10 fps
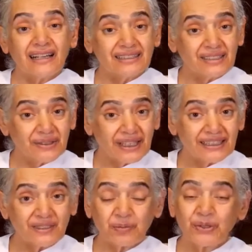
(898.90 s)
And so
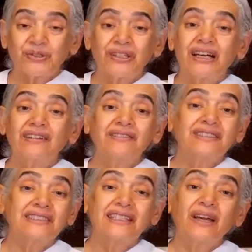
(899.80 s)
yes, pure love
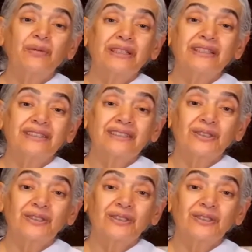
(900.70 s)
is there within